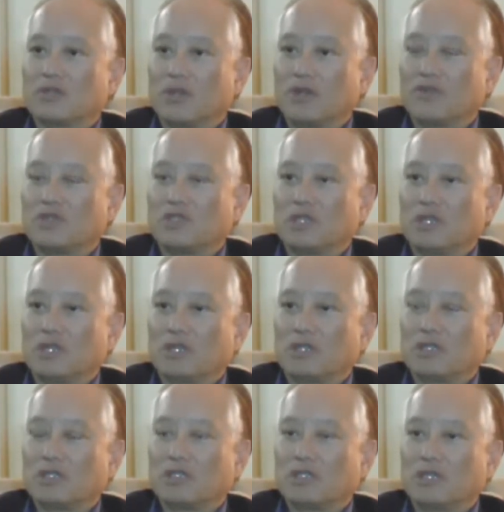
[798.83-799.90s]
so I've seen
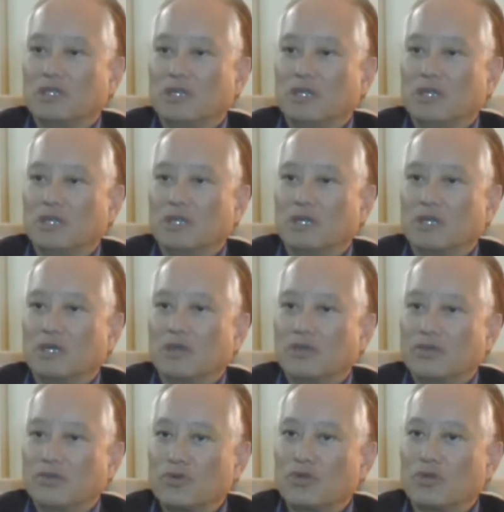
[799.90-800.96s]
it
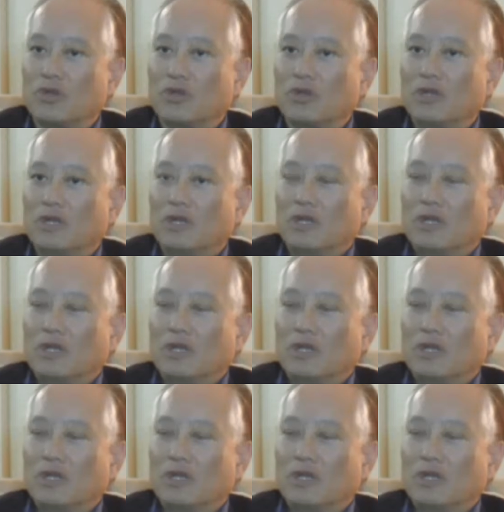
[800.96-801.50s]
through the